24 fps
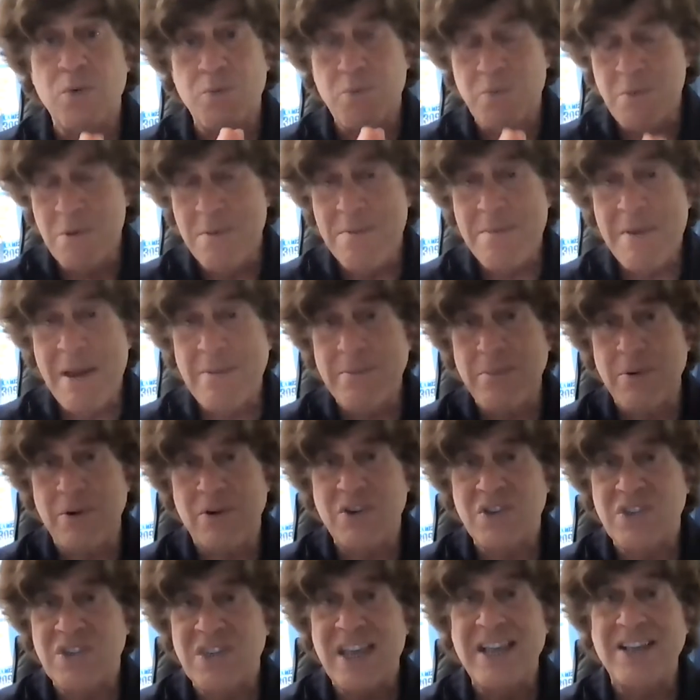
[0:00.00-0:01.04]
Remember,
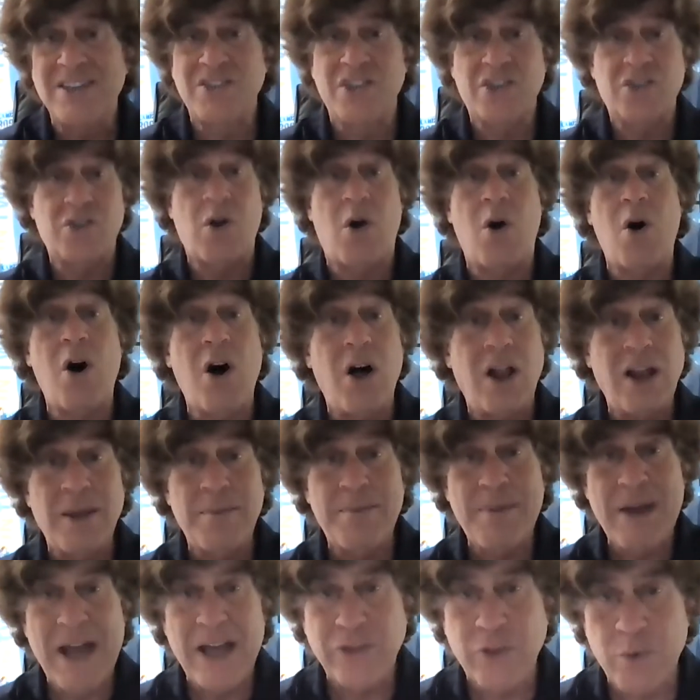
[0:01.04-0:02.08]
sales is all
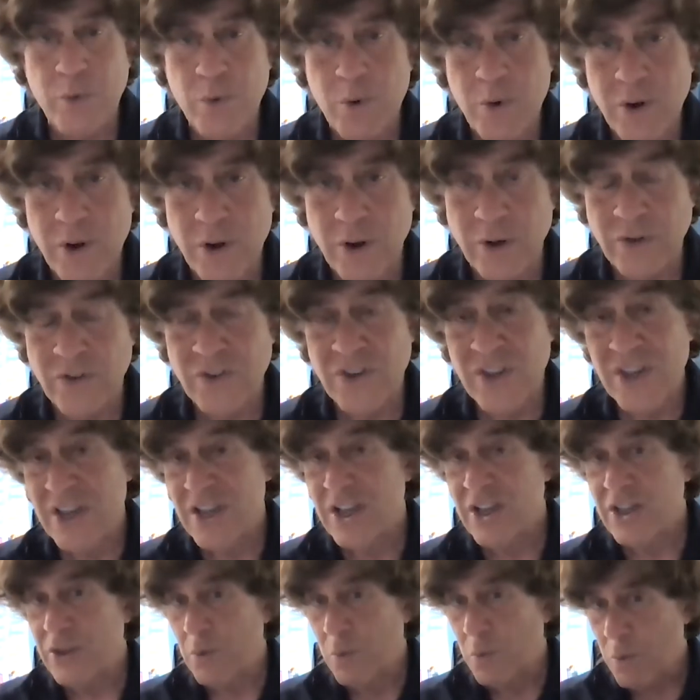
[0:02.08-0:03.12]
about the words,
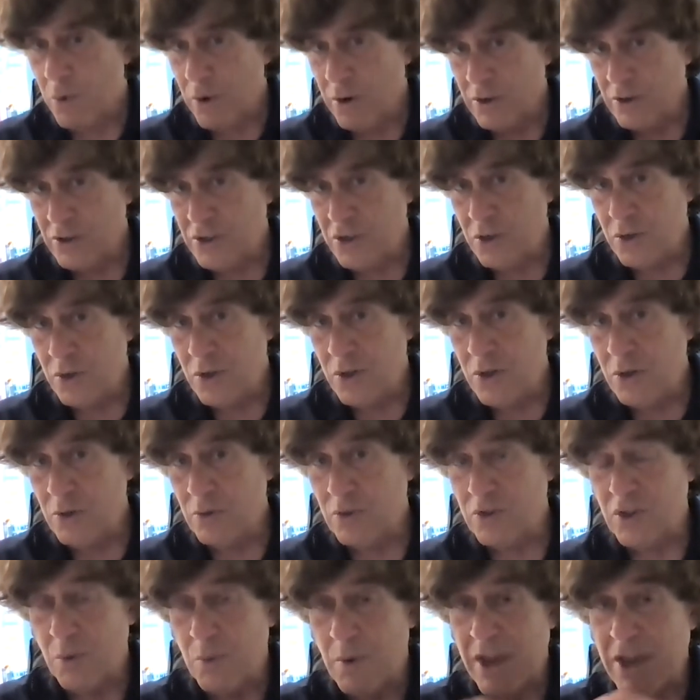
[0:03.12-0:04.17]
the words you
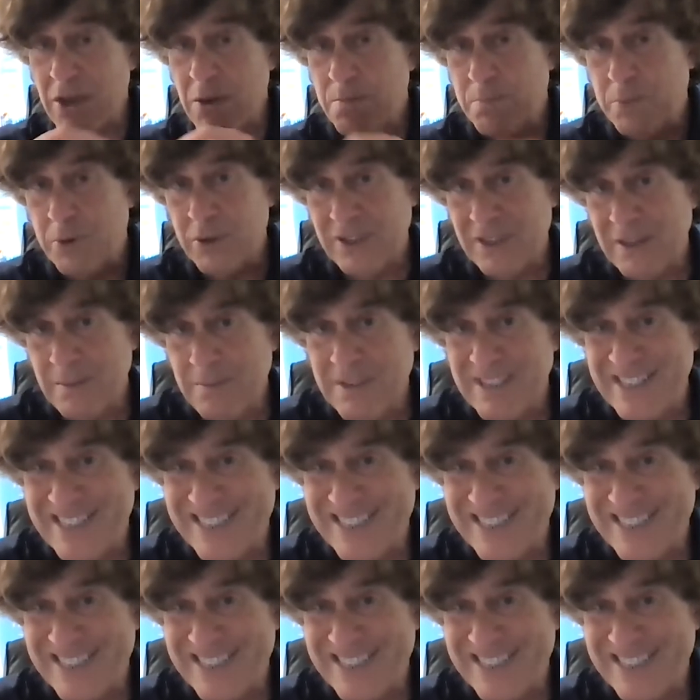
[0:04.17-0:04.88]
use, the way you put them in